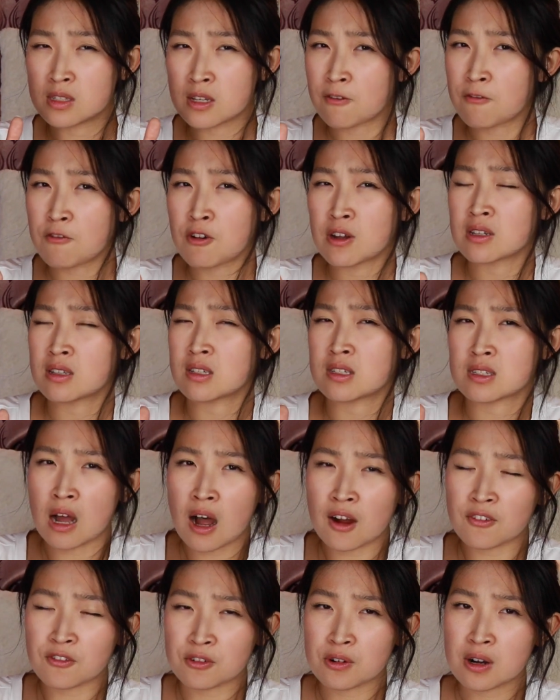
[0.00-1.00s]
different
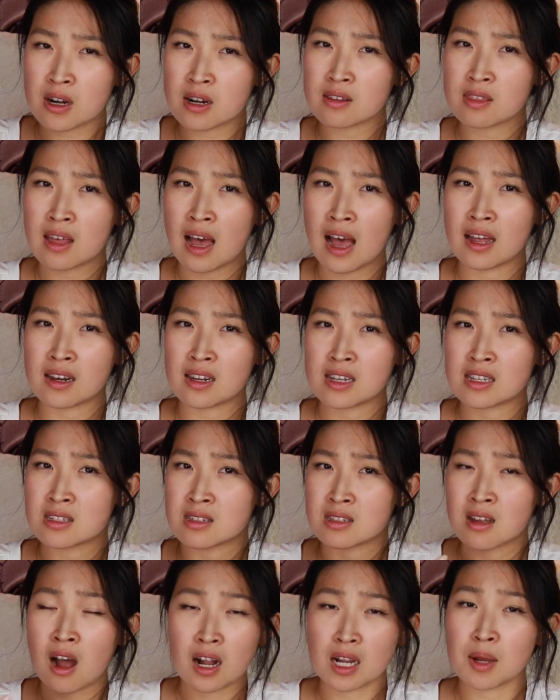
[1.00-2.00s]
software that
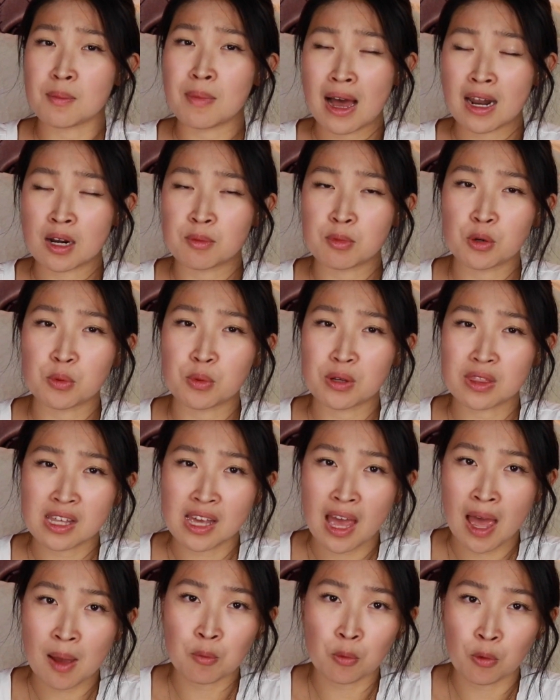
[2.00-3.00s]
is not compatible
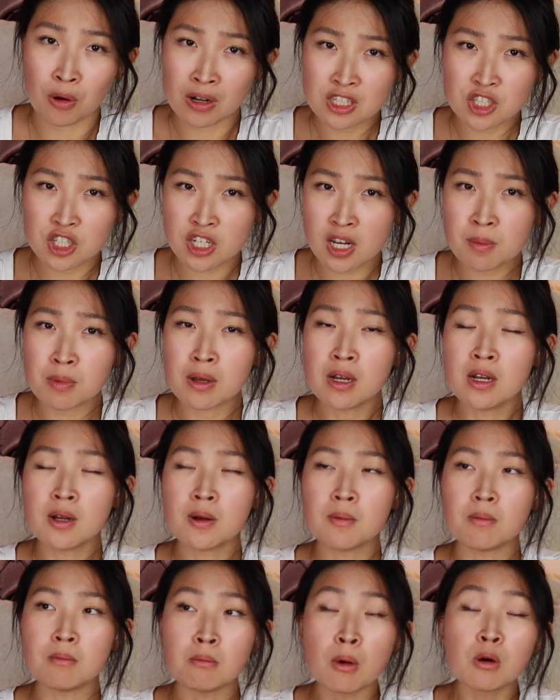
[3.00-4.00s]
with the M1 chip,
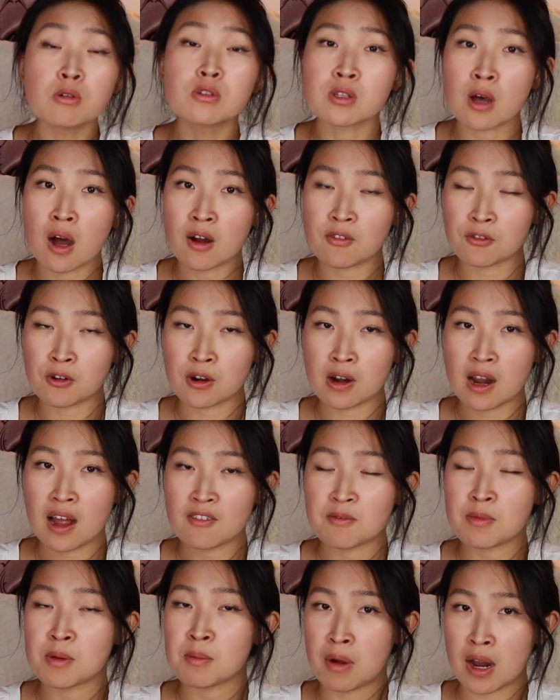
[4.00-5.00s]
most software
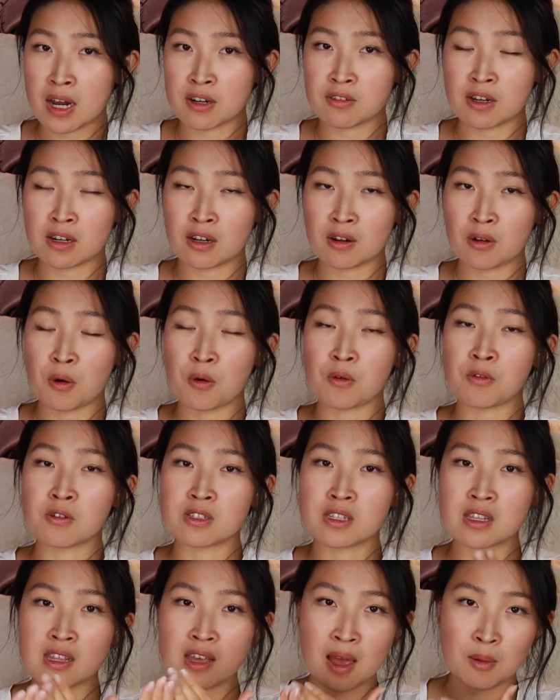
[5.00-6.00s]
have been migrated
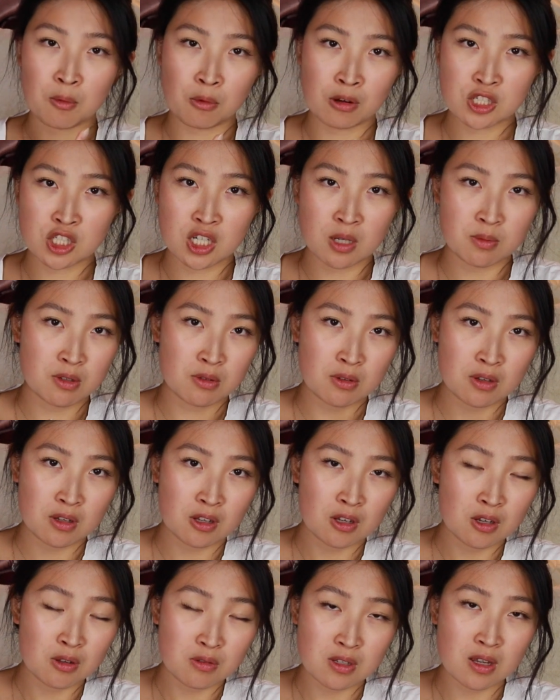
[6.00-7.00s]
over to the M1 chip, so
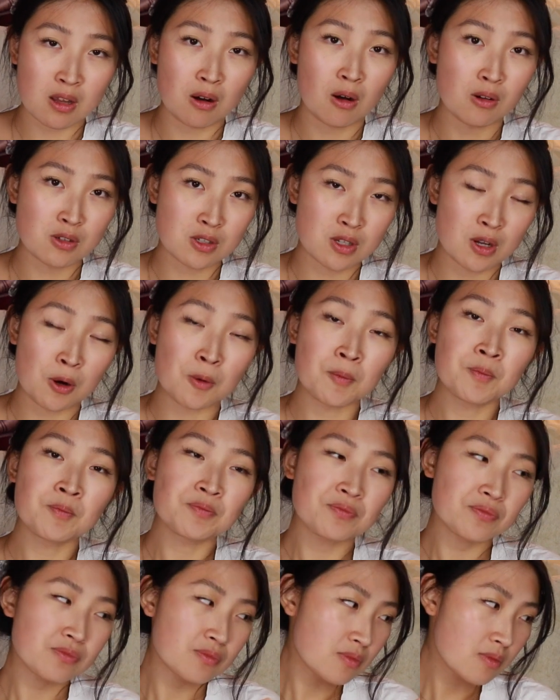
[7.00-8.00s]
you could use it also
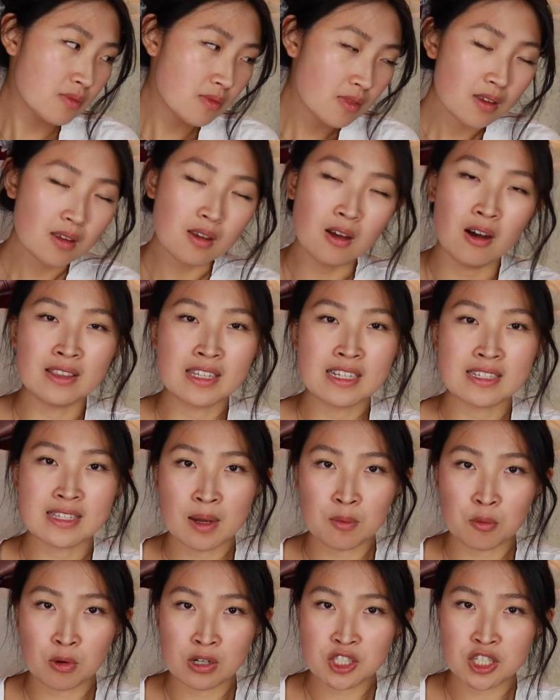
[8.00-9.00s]
on
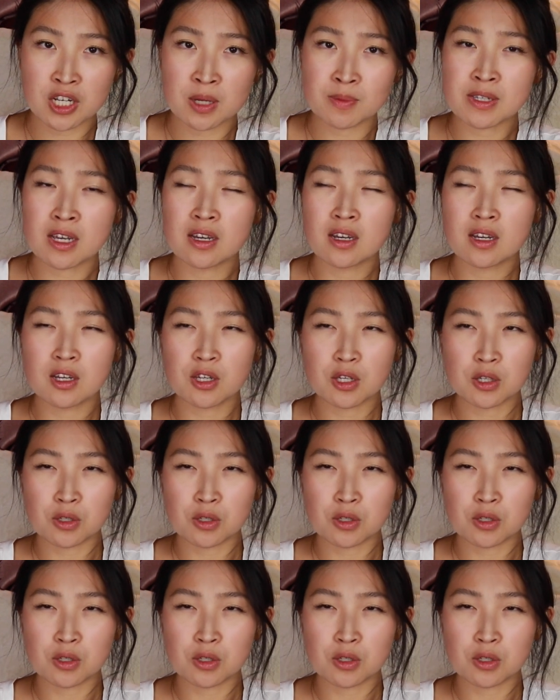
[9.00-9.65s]
these M1 chips.